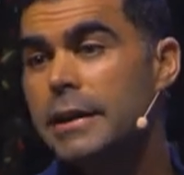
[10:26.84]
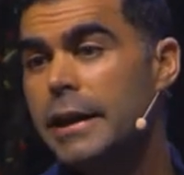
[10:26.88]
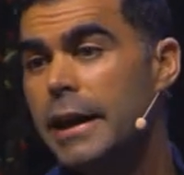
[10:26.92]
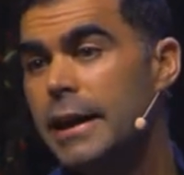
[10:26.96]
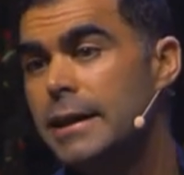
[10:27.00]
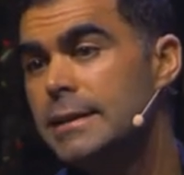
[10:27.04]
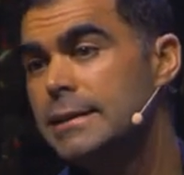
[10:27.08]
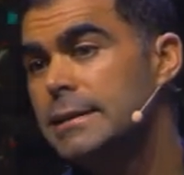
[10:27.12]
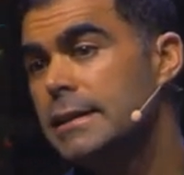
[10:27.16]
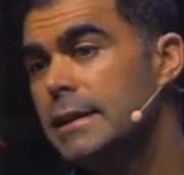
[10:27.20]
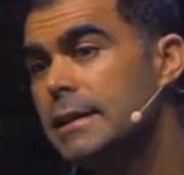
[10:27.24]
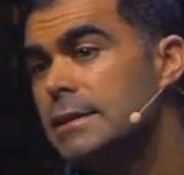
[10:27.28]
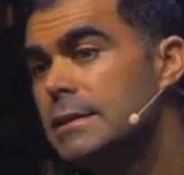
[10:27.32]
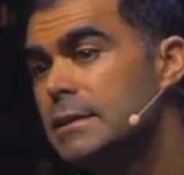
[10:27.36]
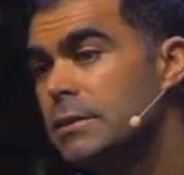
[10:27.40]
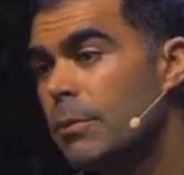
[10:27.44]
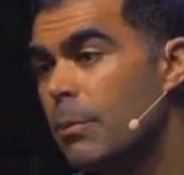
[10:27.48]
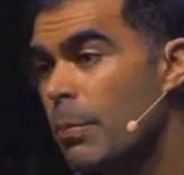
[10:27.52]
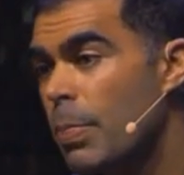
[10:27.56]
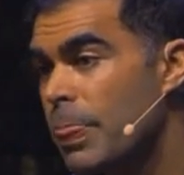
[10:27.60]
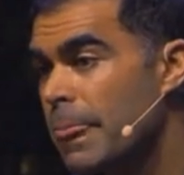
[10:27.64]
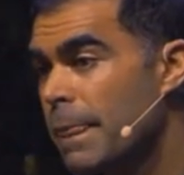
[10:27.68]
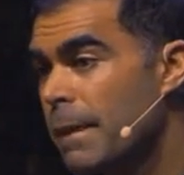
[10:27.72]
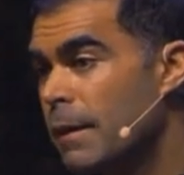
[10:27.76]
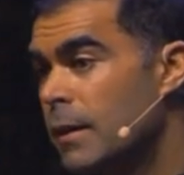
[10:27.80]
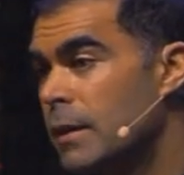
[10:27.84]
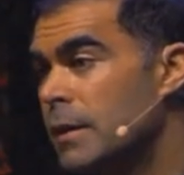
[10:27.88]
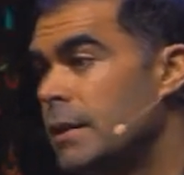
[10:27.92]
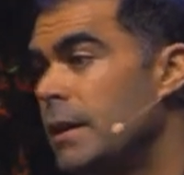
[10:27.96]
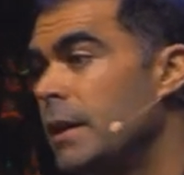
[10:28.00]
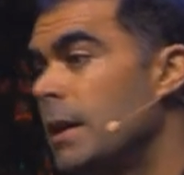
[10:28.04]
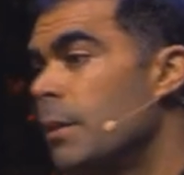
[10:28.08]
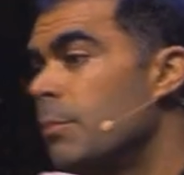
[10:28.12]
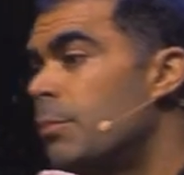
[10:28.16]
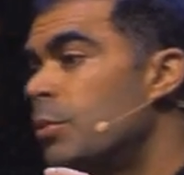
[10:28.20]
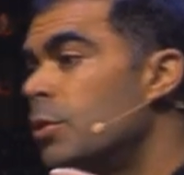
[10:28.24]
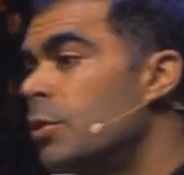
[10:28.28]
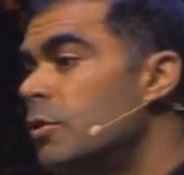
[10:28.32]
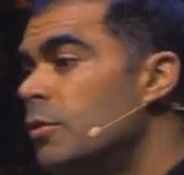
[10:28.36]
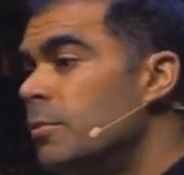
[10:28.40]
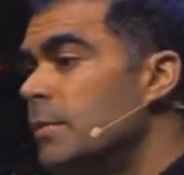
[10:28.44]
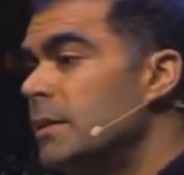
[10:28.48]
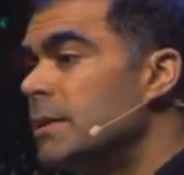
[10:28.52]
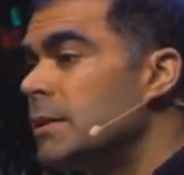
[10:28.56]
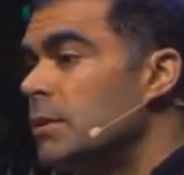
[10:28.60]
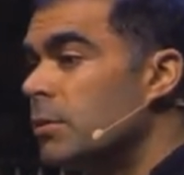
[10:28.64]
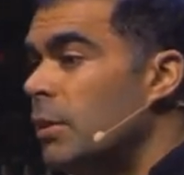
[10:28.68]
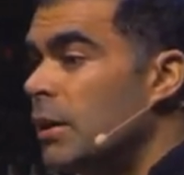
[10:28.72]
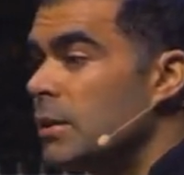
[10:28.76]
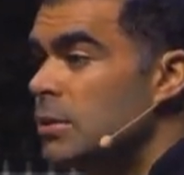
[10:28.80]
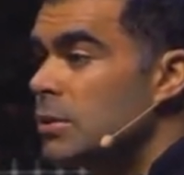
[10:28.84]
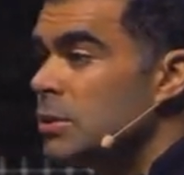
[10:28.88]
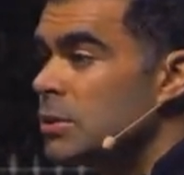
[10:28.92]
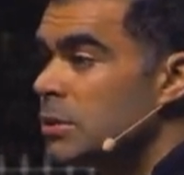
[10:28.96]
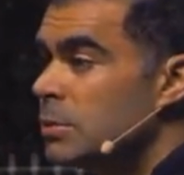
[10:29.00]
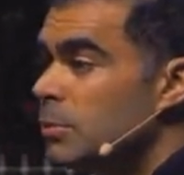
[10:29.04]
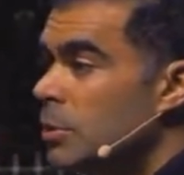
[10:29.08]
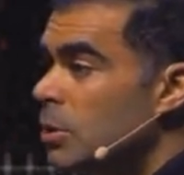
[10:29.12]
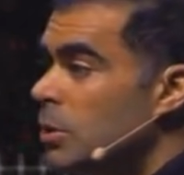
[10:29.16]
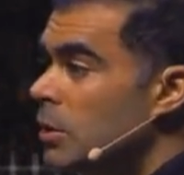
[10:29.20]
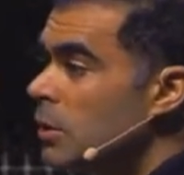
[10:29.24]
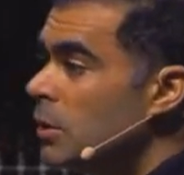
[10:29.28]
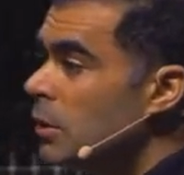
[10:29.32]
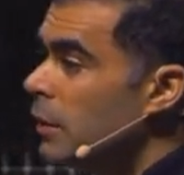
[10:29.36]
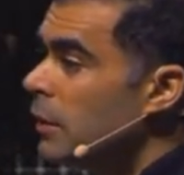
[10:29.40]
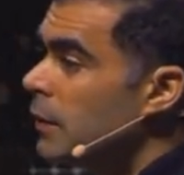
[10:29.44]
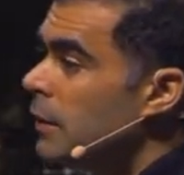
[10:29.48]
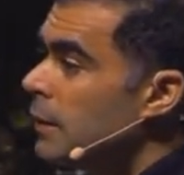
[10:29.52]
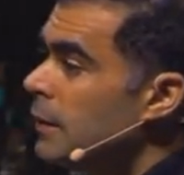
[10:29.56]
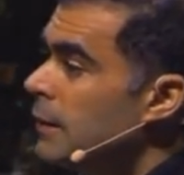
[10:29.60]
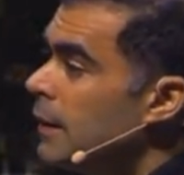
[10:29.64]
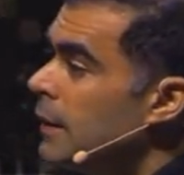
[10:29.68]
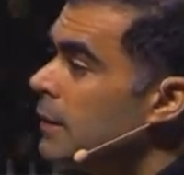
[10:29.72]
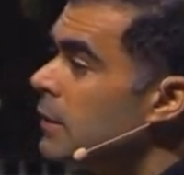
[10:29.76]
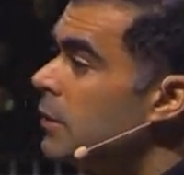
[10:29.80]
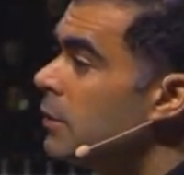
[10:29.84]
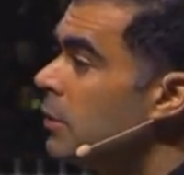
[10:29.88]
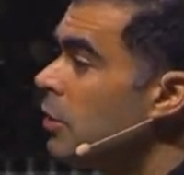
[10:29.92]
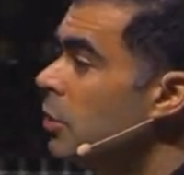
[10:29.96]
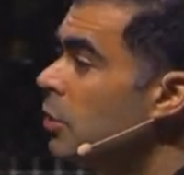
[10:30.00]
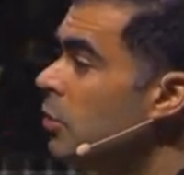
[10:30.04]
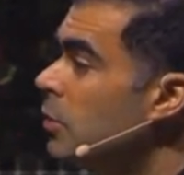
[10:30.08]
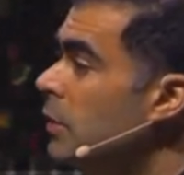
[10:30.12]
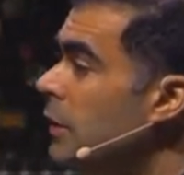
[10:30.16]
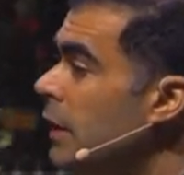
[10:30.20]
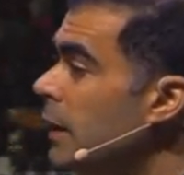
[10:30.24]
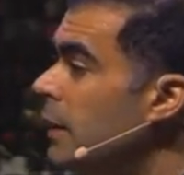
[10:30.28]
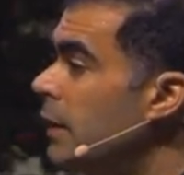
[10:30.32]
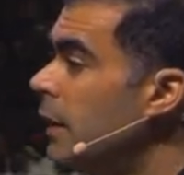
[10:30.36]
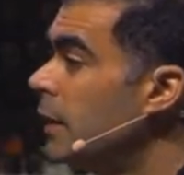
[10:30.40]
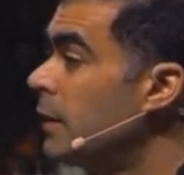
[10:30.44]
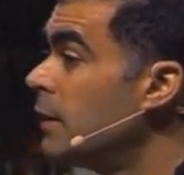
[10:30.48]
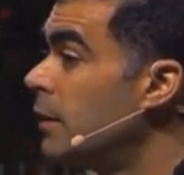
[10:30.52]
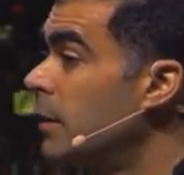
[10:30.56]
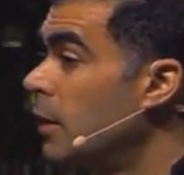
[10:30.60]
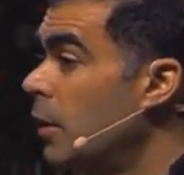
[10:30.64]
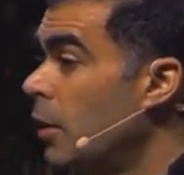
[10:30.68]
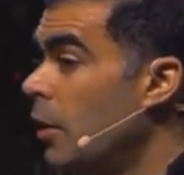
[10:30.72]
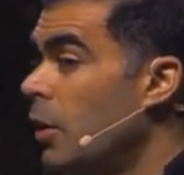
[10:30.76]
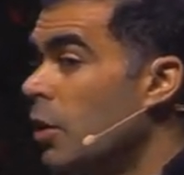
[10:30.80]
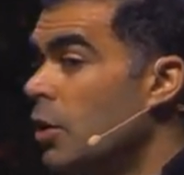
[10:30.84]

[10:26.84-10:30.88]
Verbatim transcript: cases, the improvements were so small that you needed